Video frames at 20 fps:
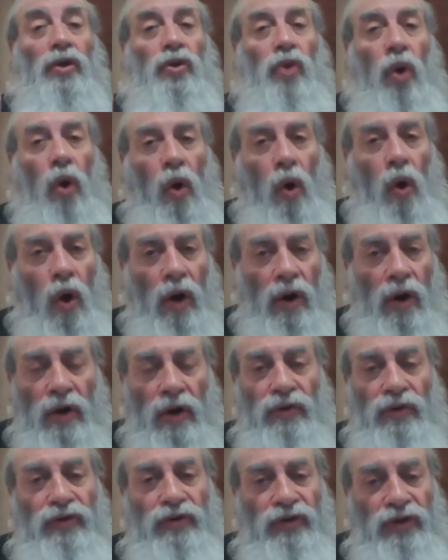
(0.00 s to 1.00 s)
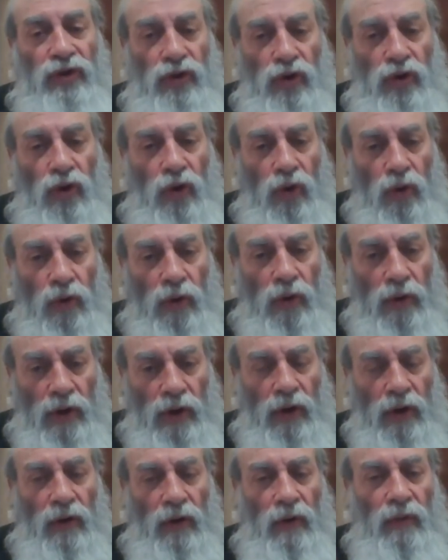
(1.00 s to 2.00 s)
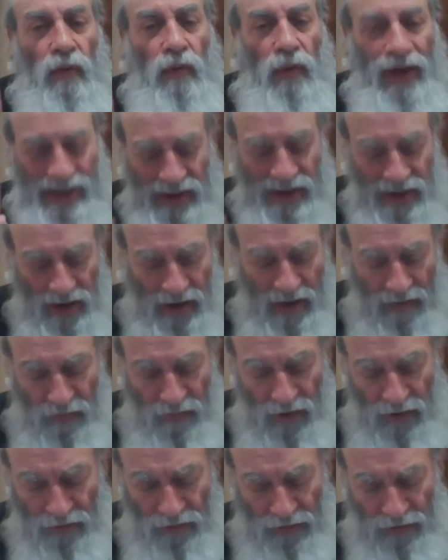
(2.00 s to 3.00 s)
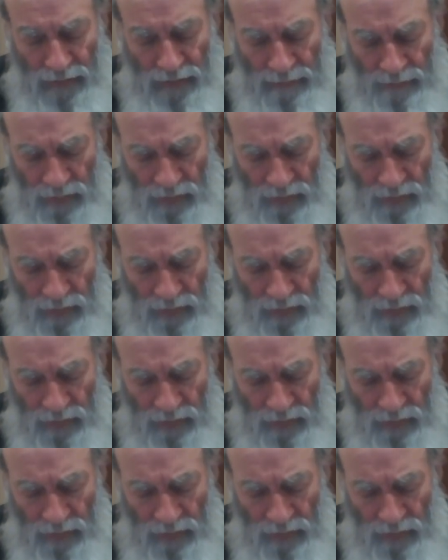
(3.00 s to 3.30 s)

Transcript: towards you. What's the difference?